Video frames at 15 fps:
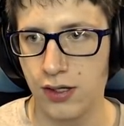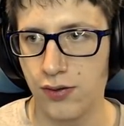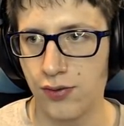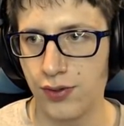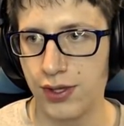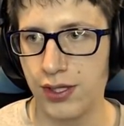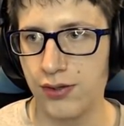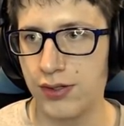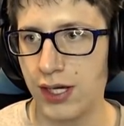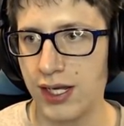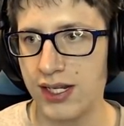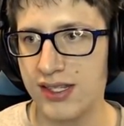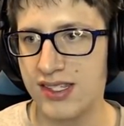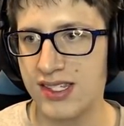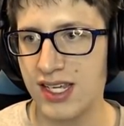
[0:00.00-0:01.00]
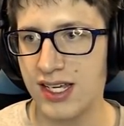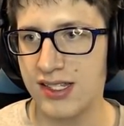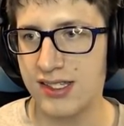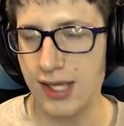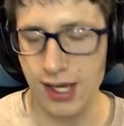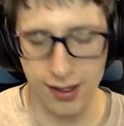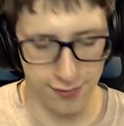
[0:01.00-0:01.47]
Will the United
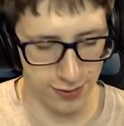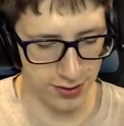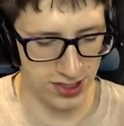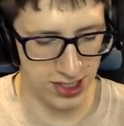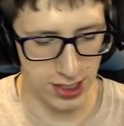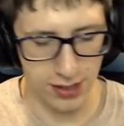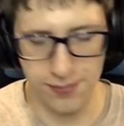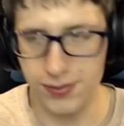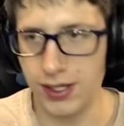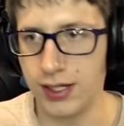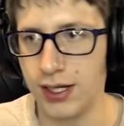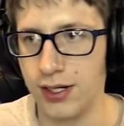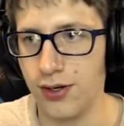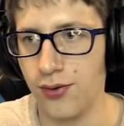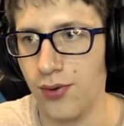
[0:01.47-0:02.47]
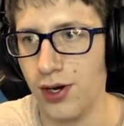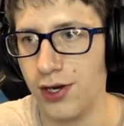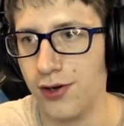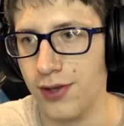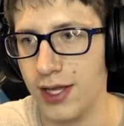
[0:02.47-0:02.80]
States ever stop being underwater?